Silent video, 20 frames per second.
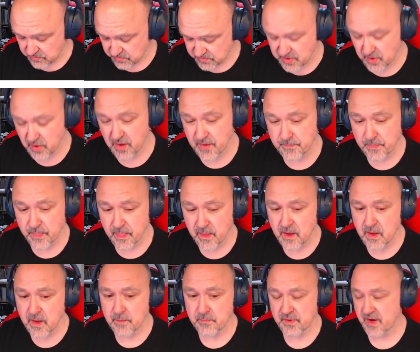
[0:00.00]
time.
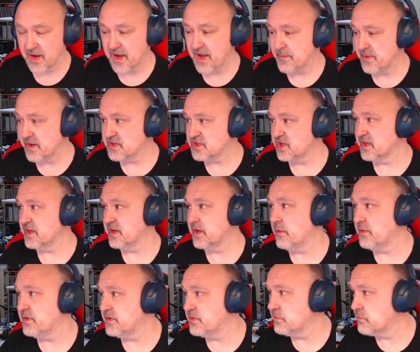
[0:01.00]
But I am actually
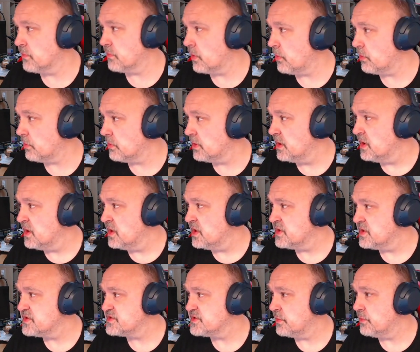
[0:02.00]
going to roll.
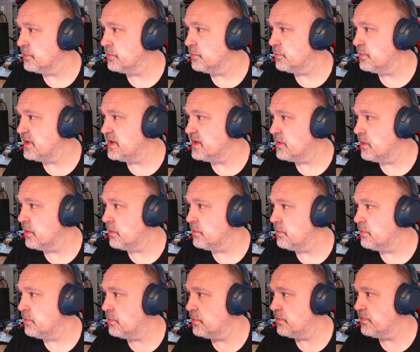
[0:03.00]
So we
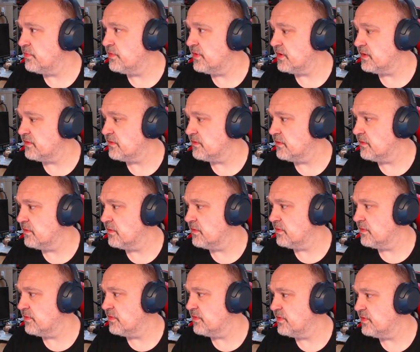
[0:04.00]
know that
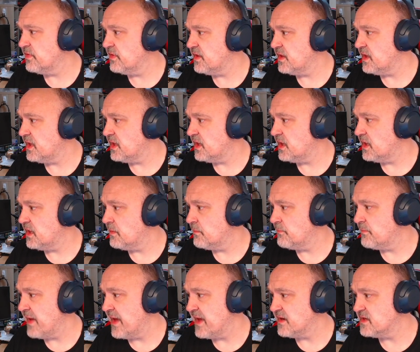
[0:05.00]
the
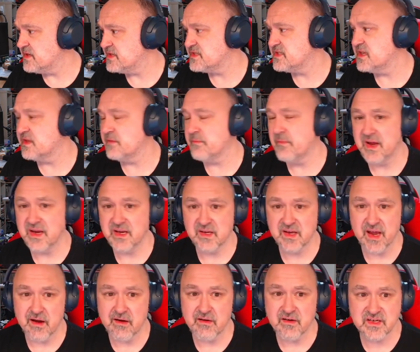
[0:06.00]
bandits are the main
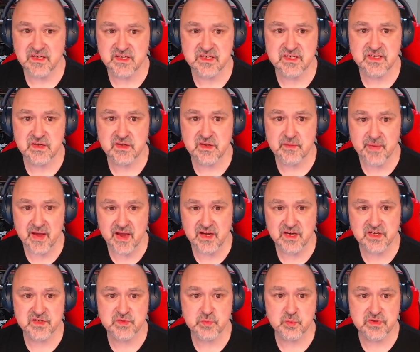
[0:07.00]
characters. So the
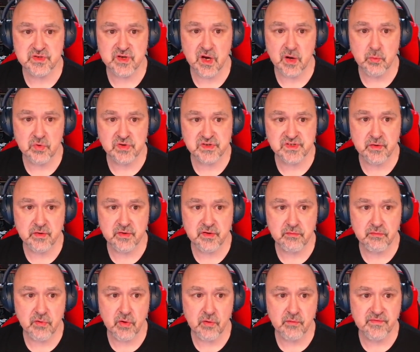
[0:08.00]
bandits are what's going to
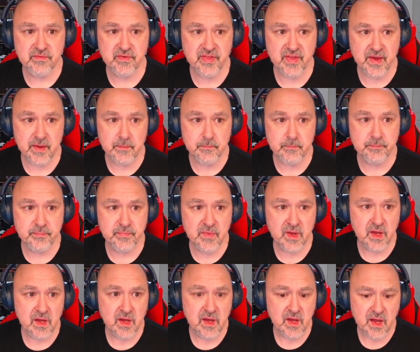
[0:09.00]
roll for them.
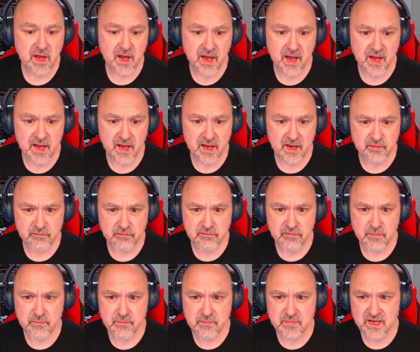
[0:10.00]
And
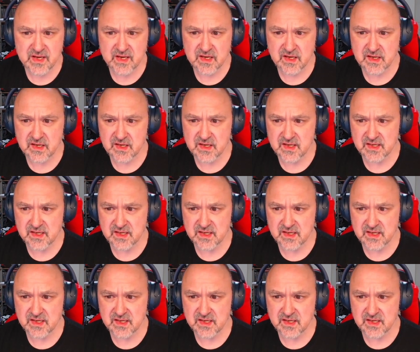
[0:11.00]
Romina